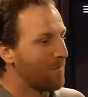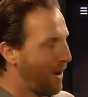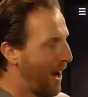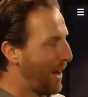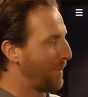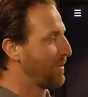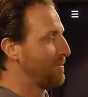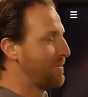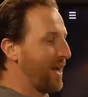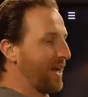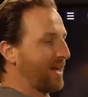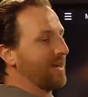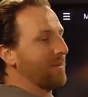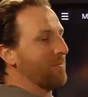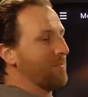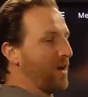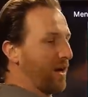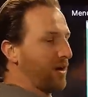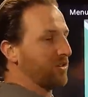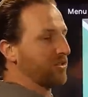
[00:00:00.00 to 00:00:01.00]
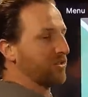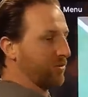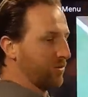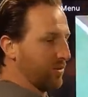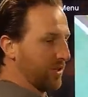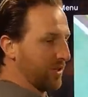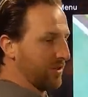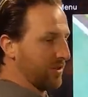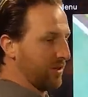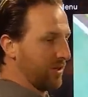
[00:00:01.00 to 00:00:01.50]
probably make him better
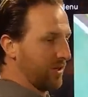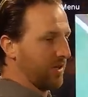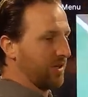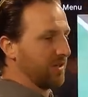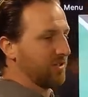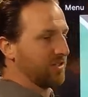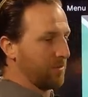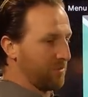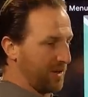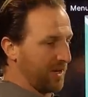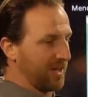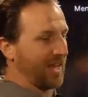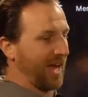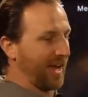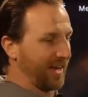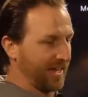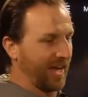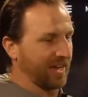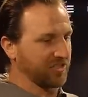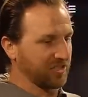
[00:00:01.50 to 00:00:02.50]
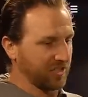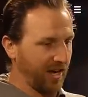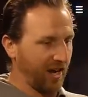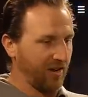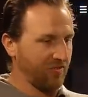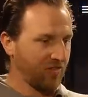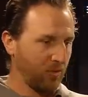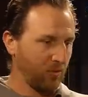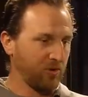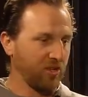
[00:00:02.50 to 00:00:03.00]
suited to being that gadget guy,
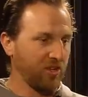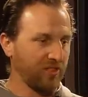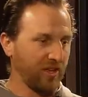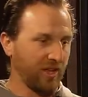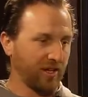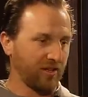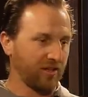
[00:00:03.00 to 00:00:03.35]
Fred. What do you think?